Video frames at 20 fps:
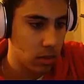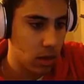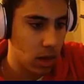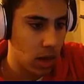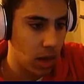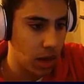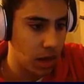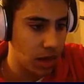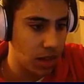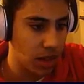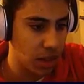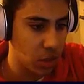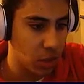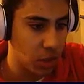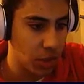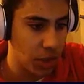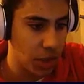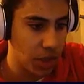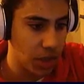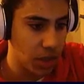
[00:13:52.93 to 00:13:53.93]
Yeah, this has
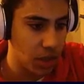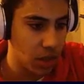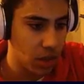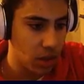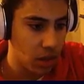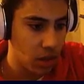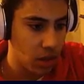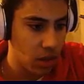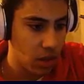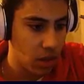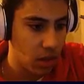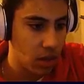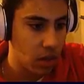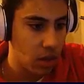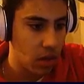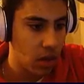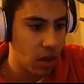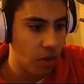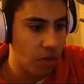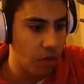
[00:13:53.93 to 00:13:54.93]
to be it.
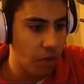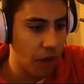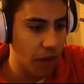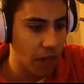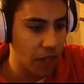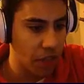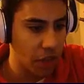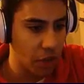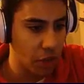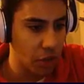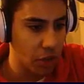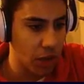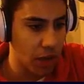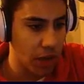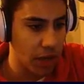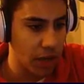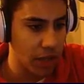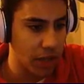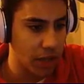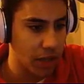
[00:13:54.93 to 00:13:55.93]
Oh fuck, he's going to
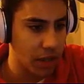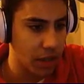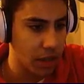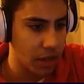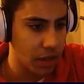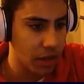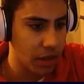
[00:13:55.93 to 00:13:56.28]
die, isn't he?